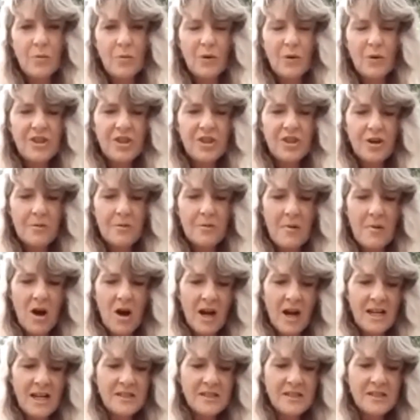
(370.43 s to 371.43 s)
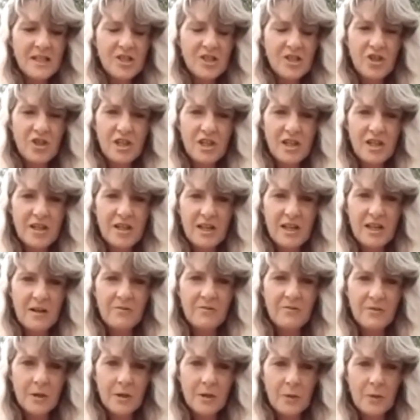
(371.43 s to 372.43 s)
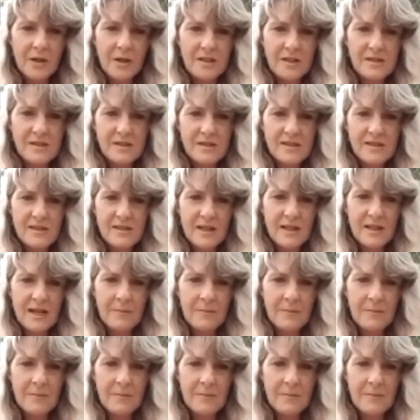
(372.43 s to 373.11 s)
with your mind and you can influence,